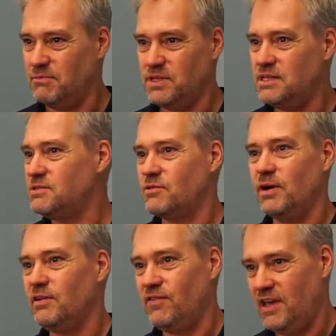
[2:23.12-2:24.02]
he's
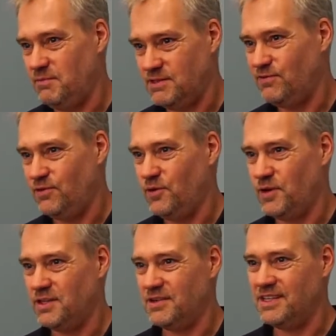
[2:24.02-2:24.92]
quite famous for.
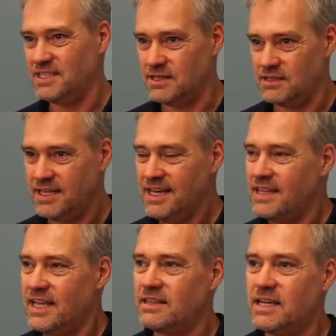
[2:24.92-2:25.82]
You know,
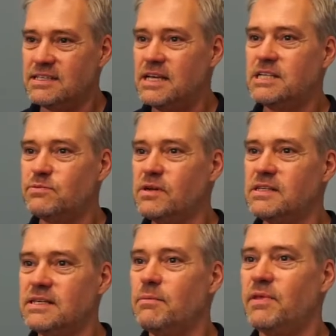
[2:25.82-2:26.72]
that there's as well
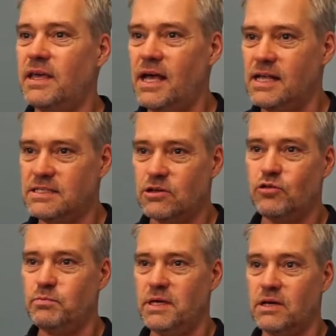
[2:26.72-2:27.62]
something else. It
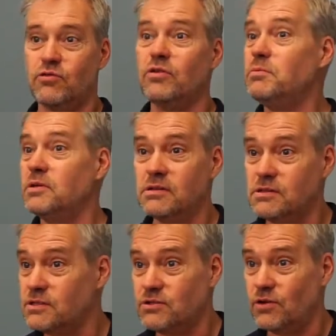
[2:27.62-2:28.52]
could be a criminal
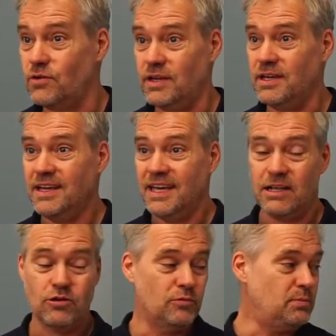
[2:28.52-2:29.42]
story.
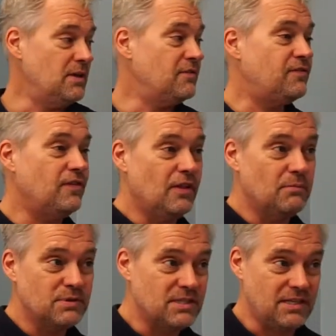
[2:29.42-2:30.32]
It could be a
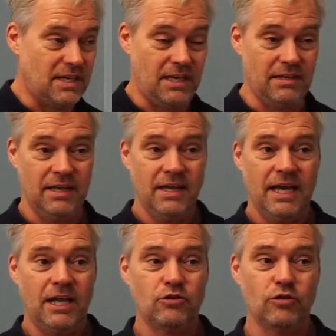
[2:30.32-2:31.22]
film scene.
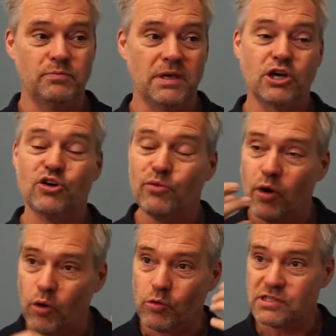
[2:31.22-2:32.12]
It could be
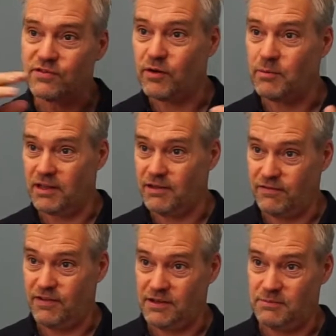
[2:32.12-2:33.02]
quotes from other
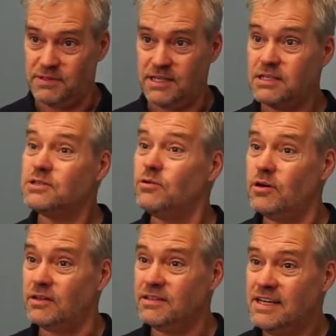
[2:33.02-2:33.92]
films, and so
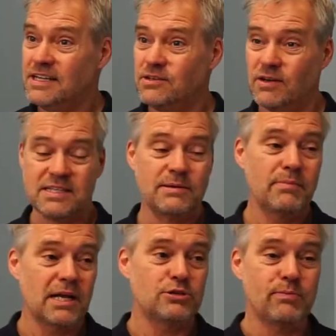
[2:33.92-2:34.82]
on. So it's
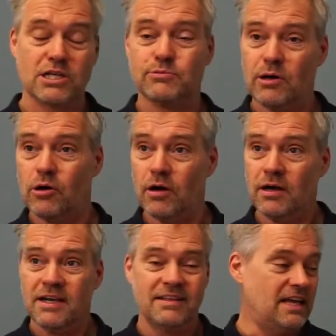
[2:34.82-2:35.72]
much, much more
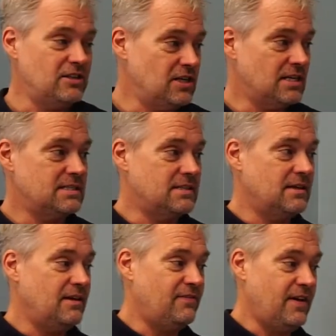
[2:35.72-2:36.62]
than just
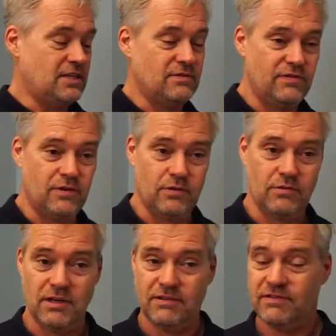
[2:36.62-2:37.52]
a fashion
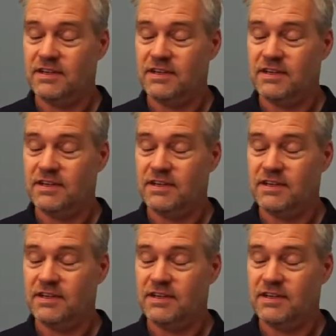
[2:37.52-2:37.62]
photograph.